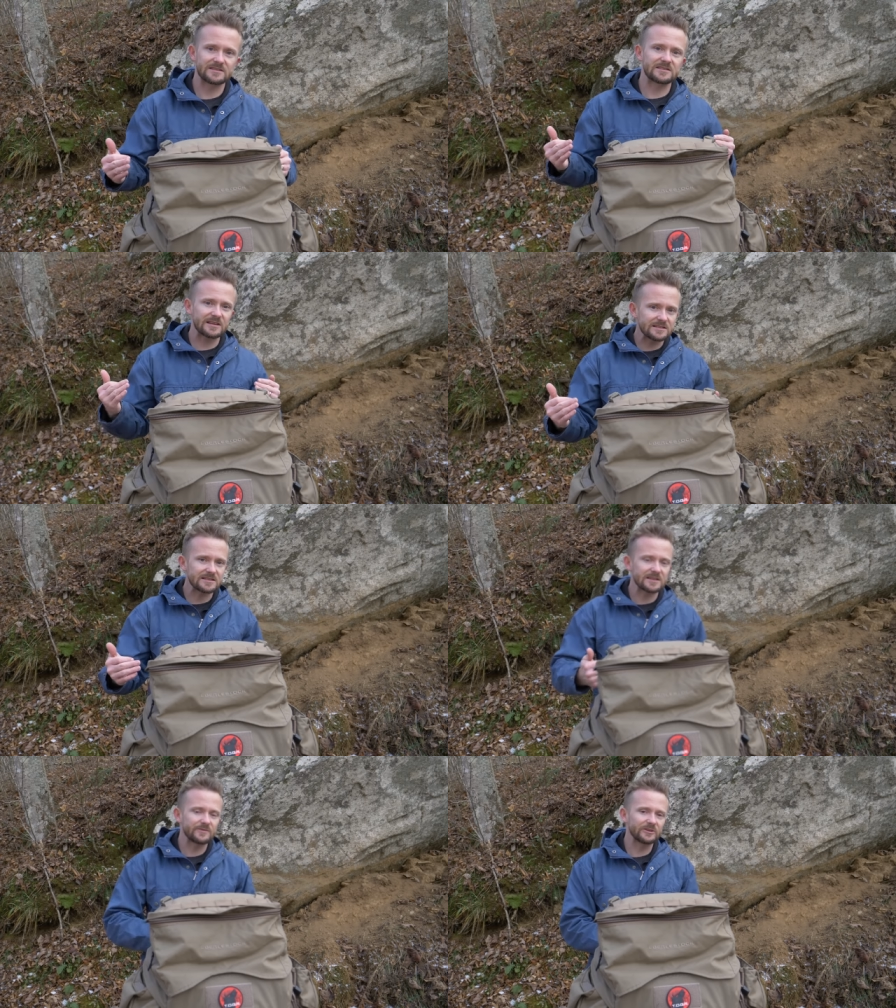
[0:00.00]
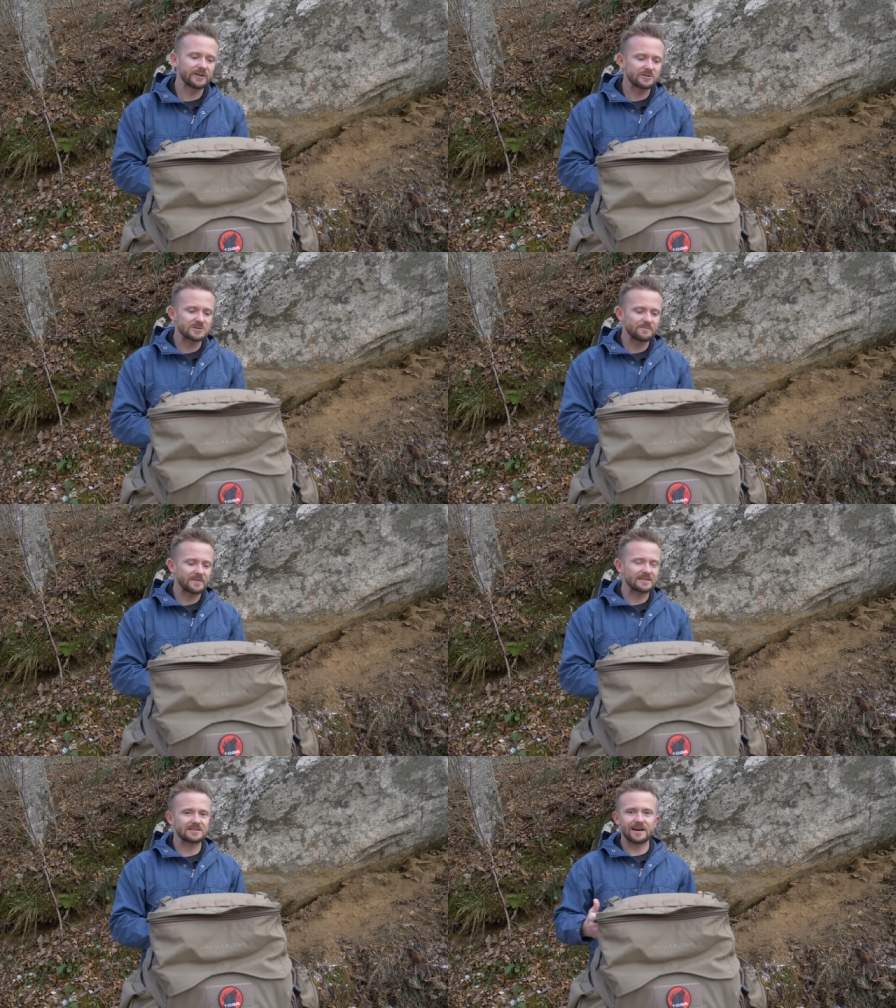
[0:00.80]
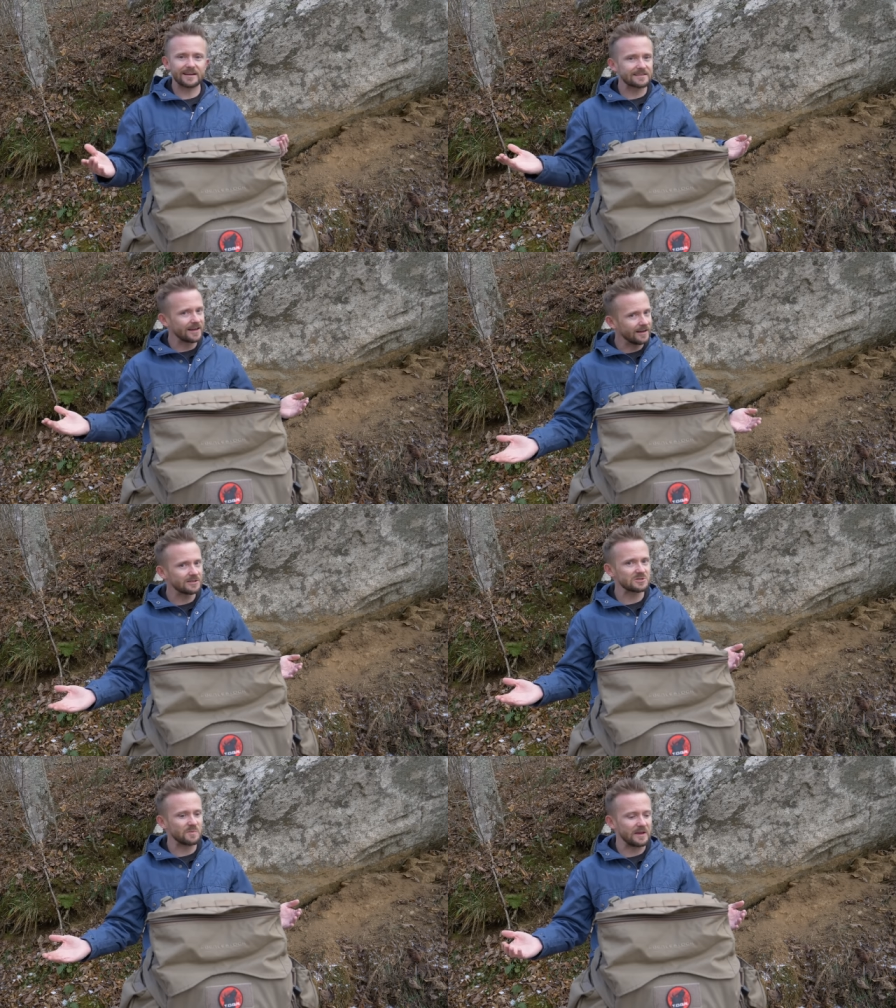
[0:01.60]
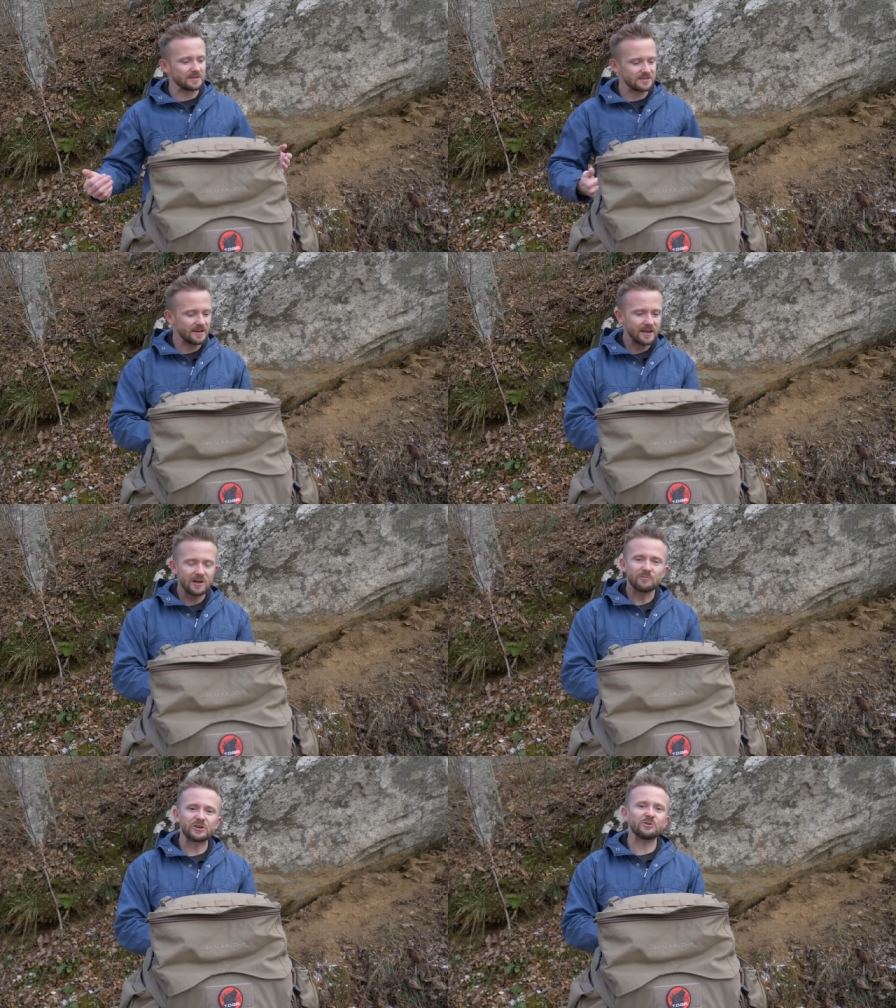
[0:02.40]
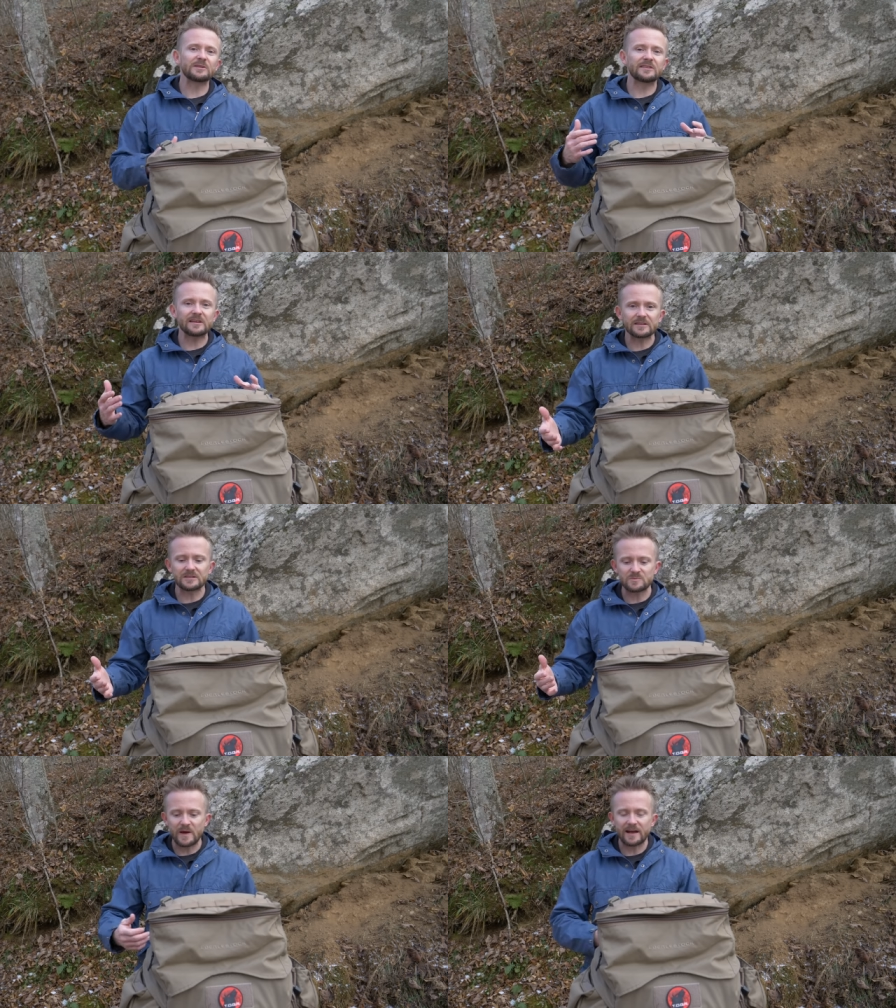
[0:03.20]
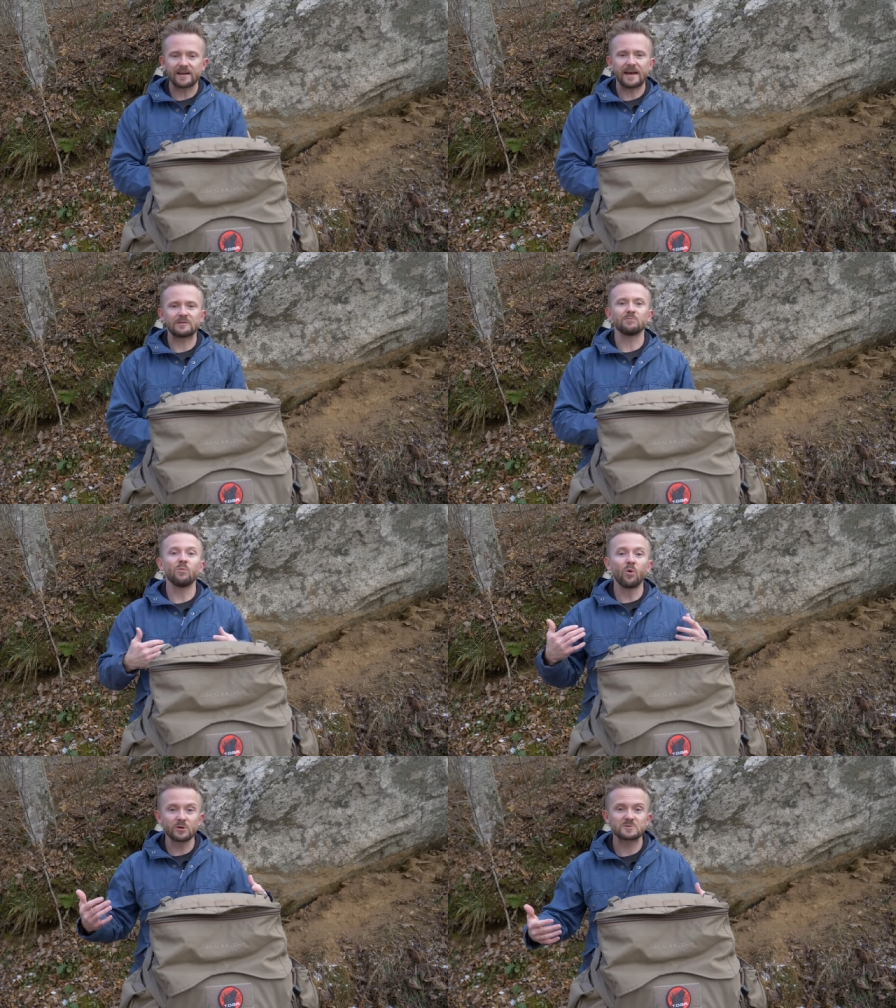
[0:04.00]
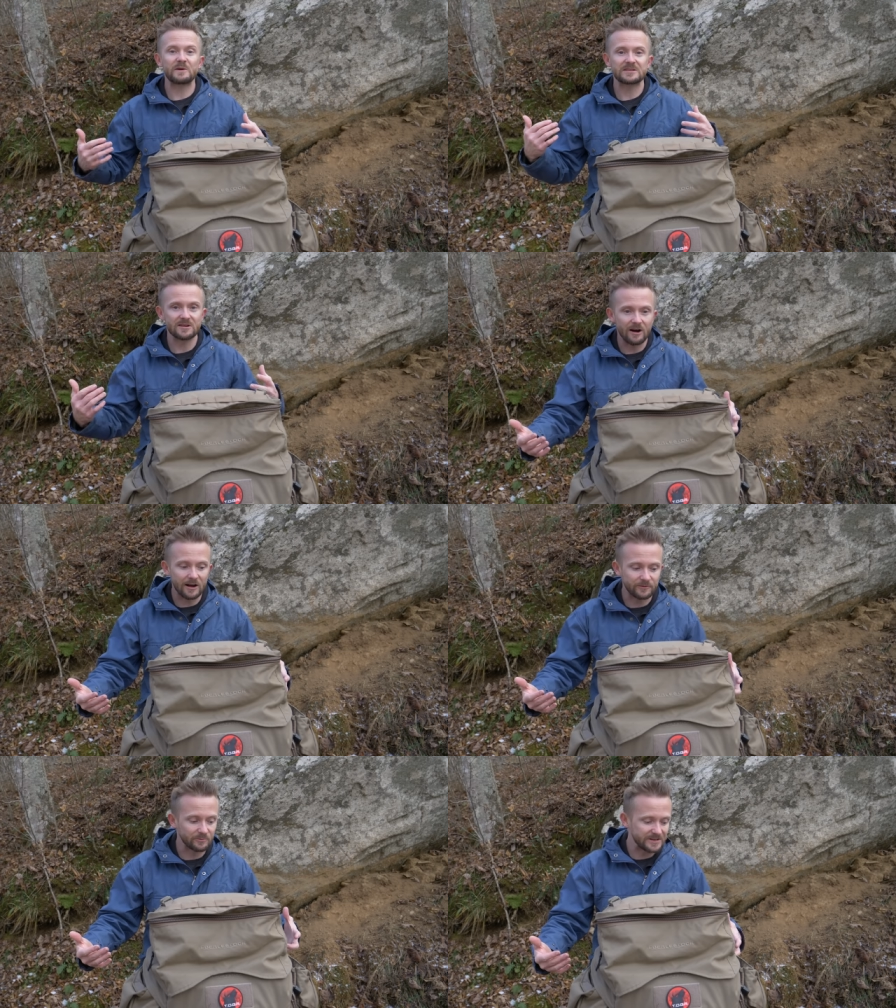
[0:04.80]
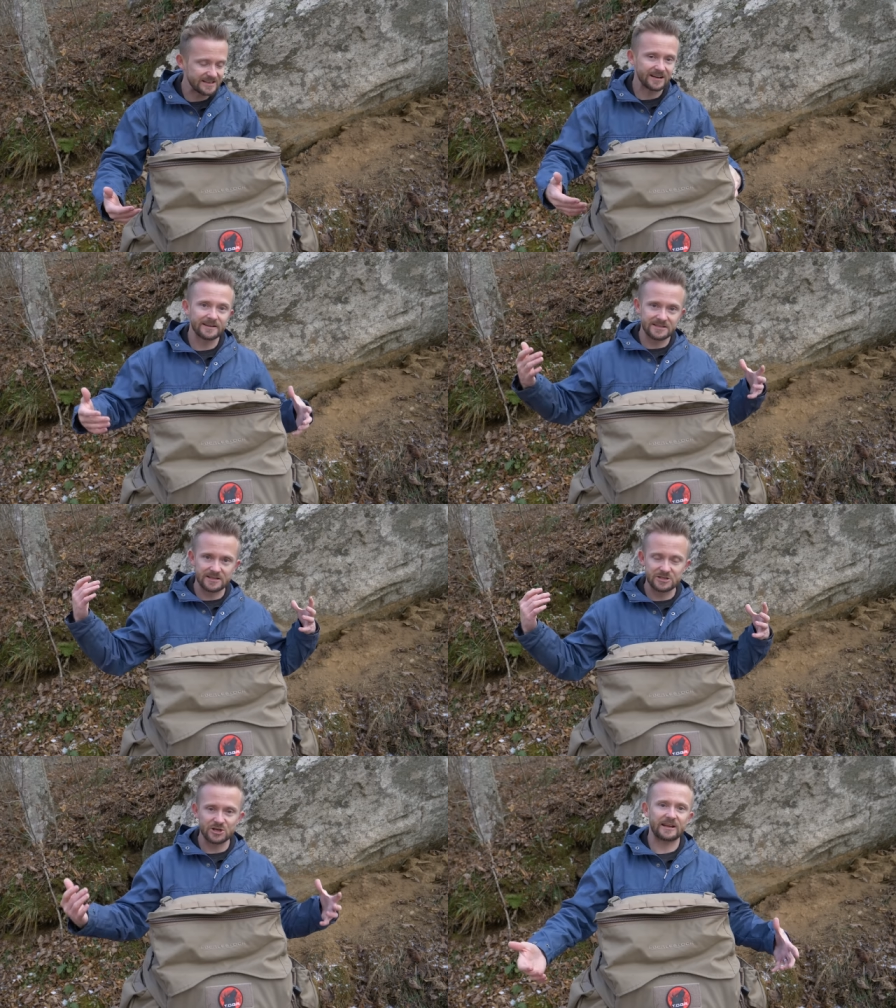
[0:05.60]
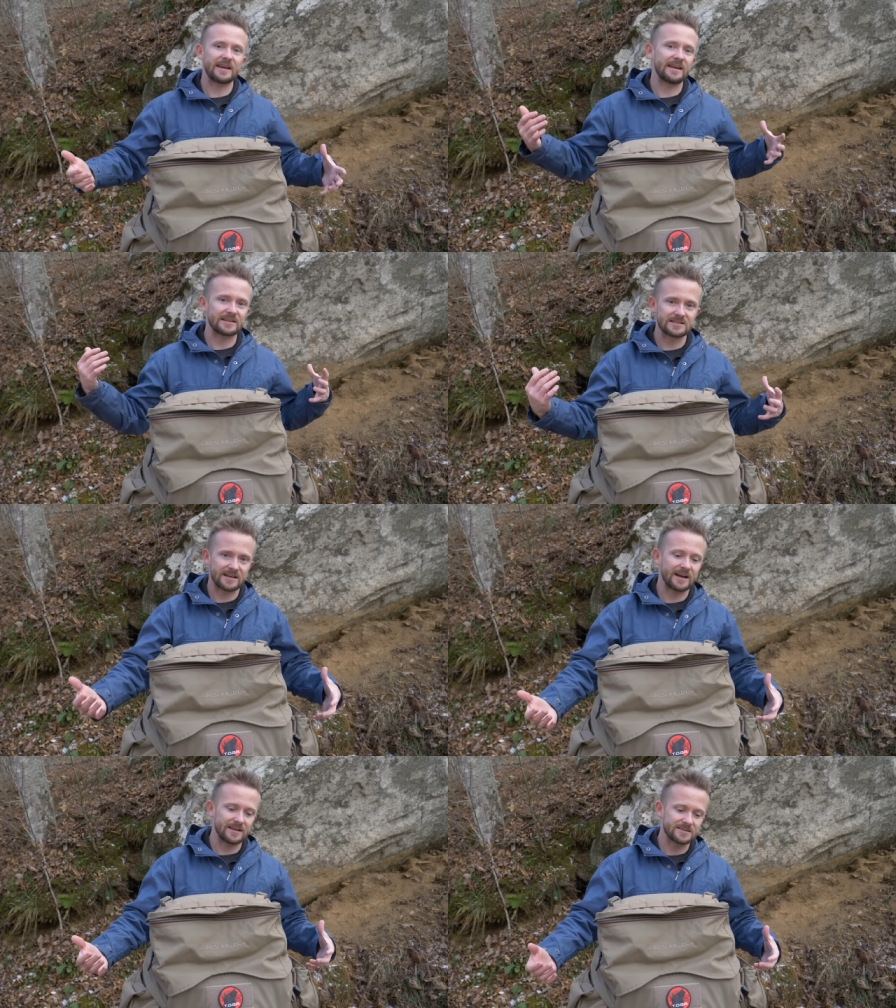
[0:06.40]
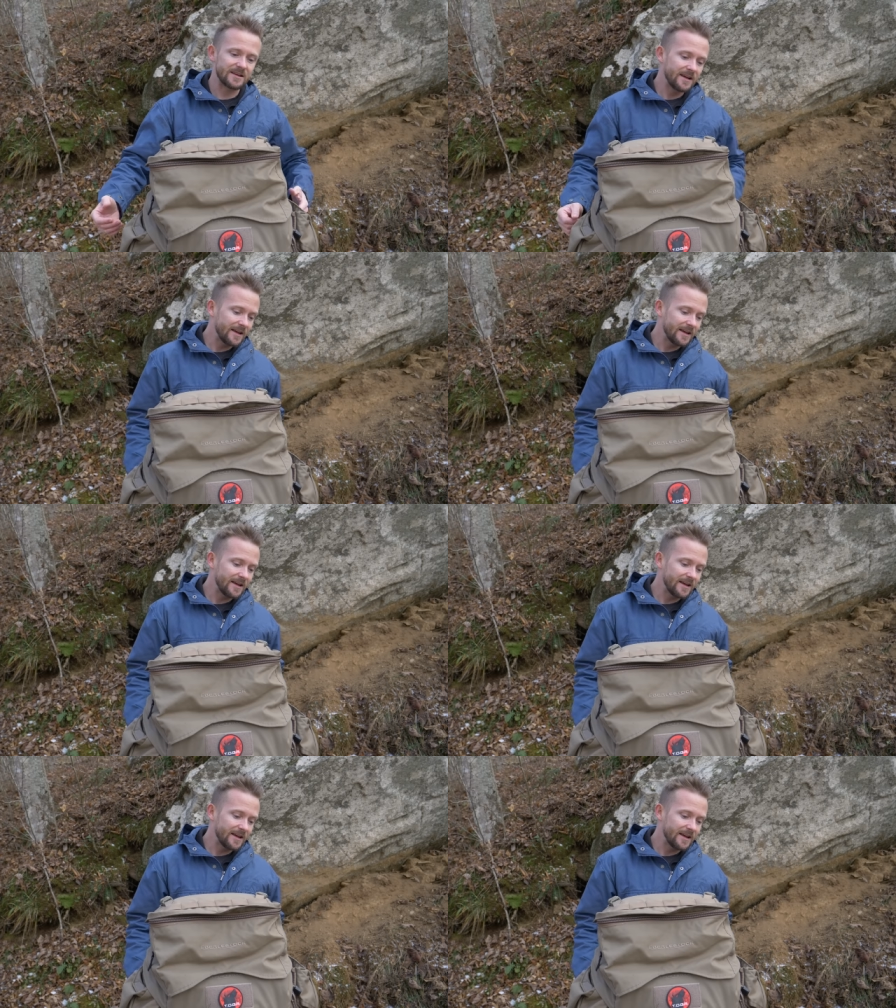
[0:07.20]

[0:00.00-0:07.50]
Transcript: 67 liters it's not a ton of space, but you would think that this pack had more space to offer because of the gigantic size.